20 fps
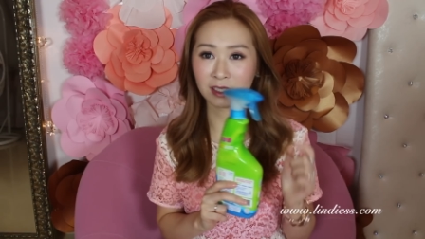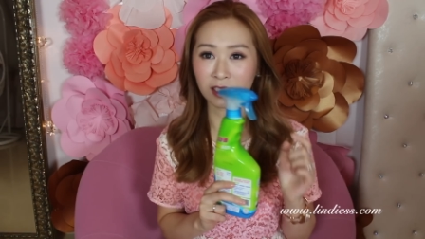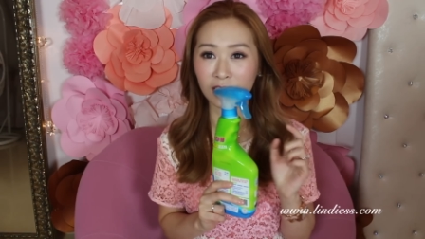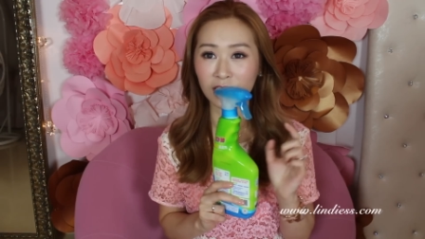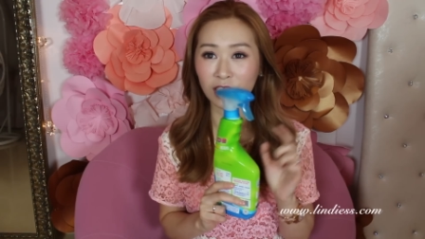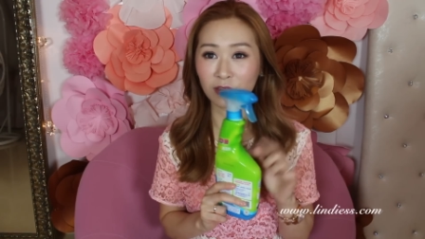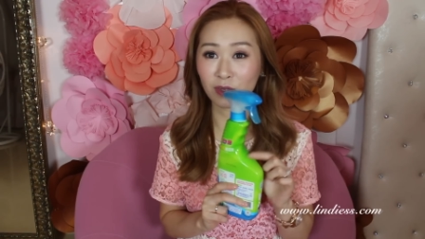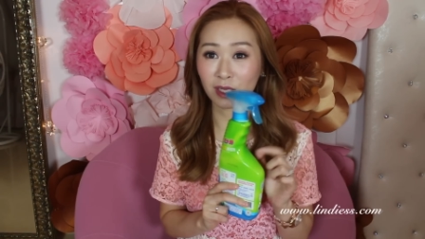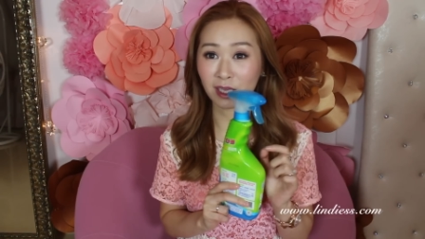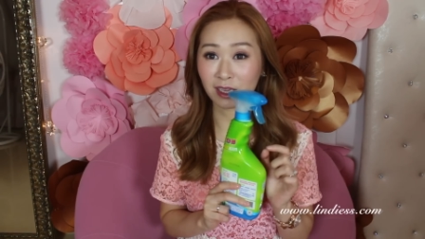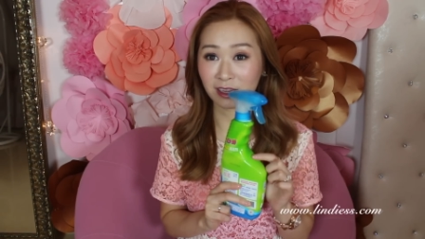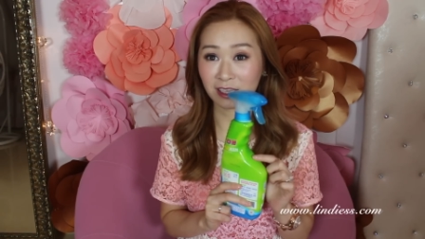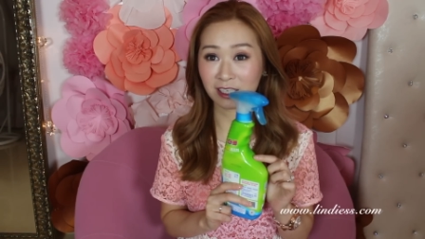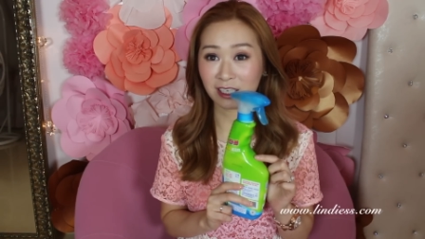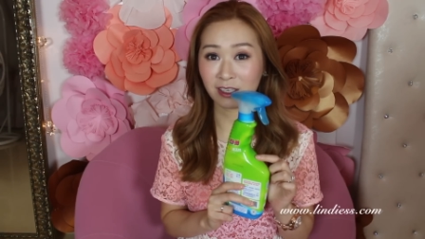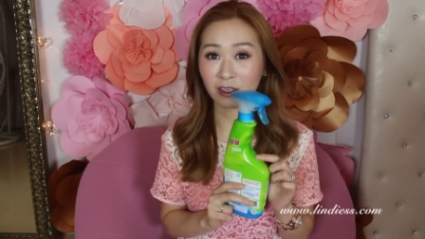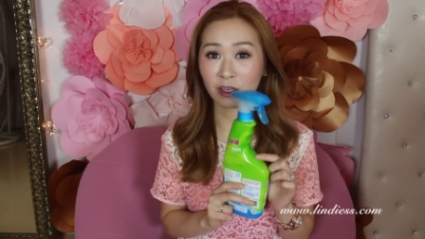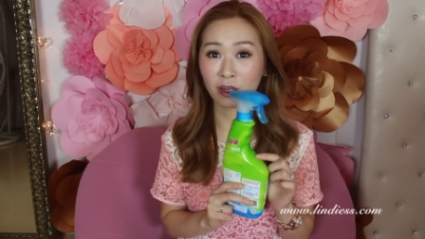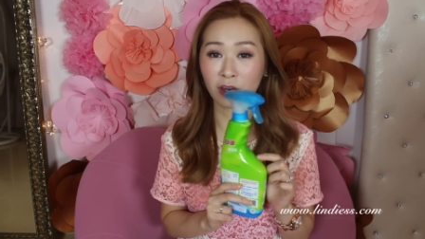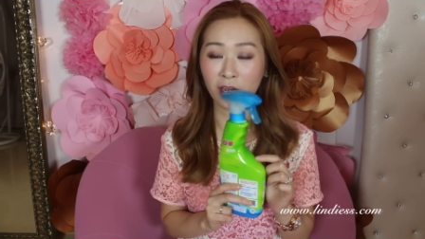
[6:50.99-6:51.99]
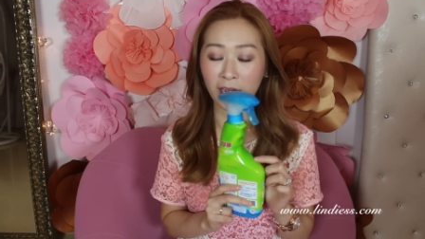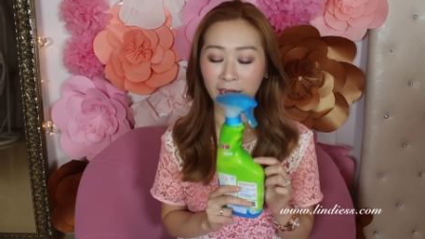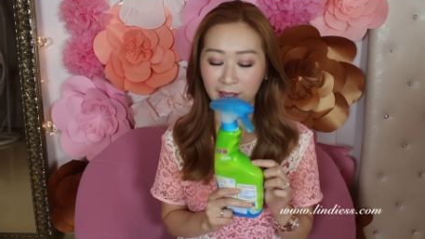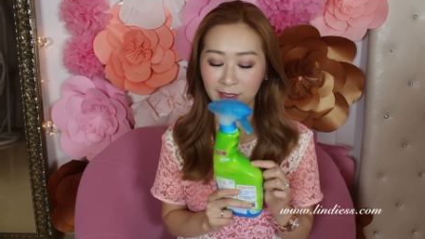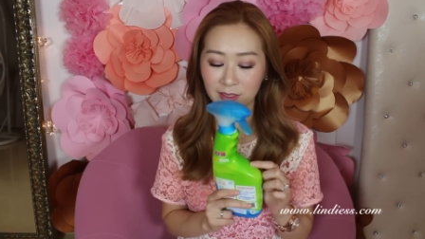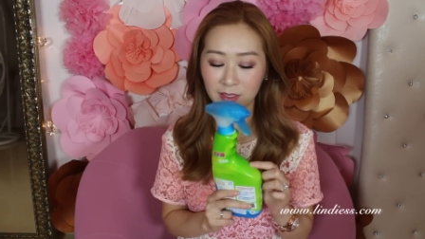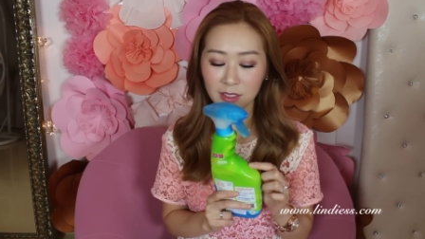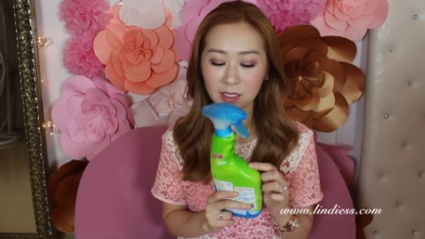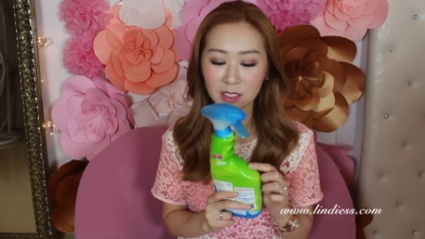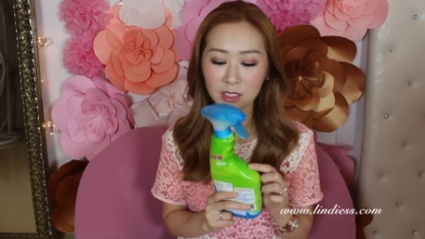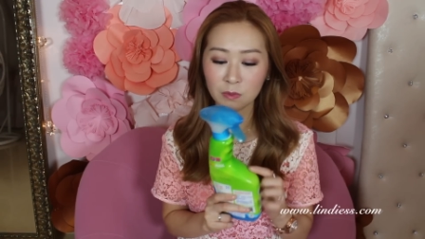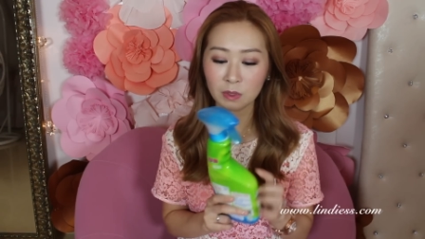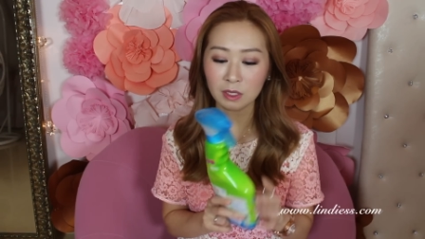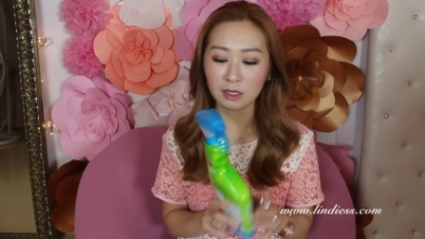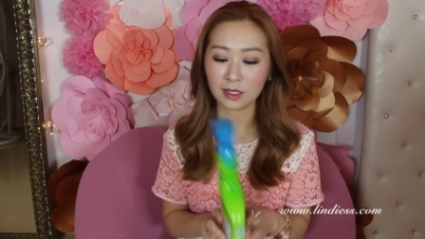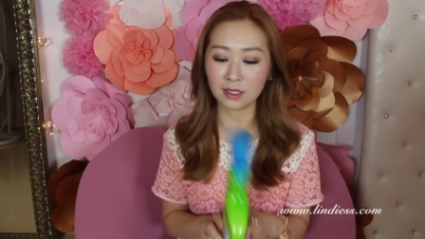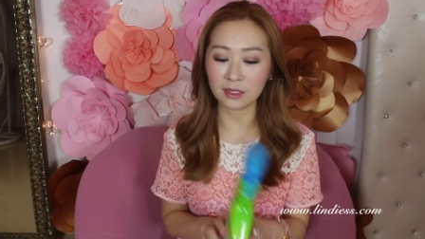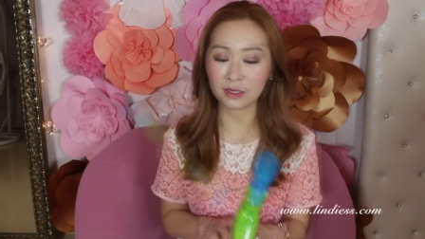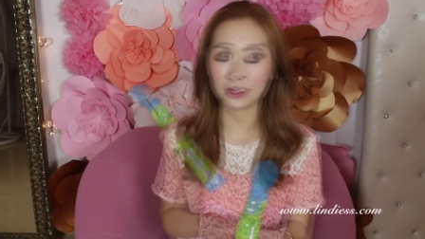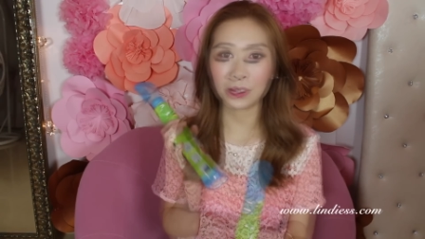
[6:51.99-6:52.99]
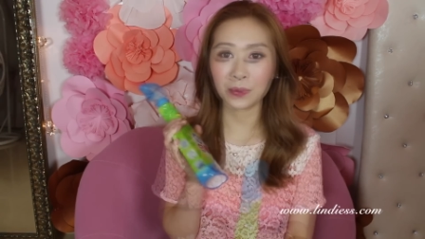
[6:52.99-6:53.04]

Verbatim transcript: she even cleaned her handles with this.